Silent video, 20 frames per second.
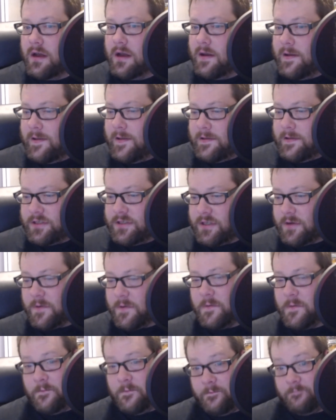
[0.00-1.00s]
So,
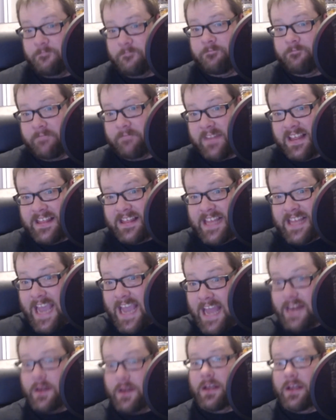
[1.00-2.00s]
the
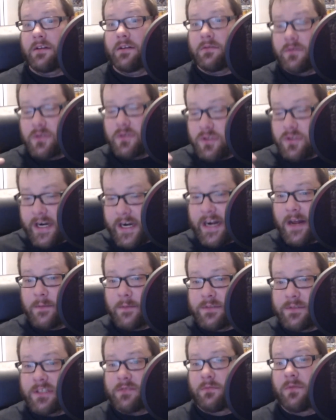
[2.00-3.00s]
ending straight up
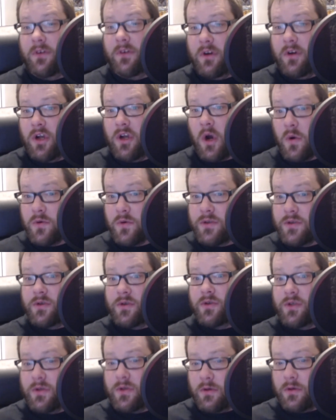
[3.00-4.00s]
just goes to,
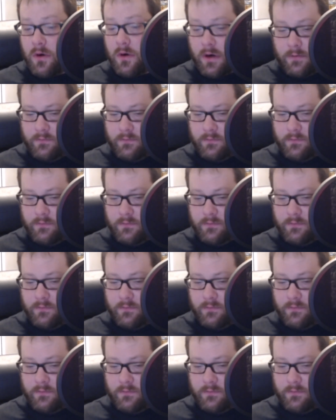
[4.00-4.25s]
or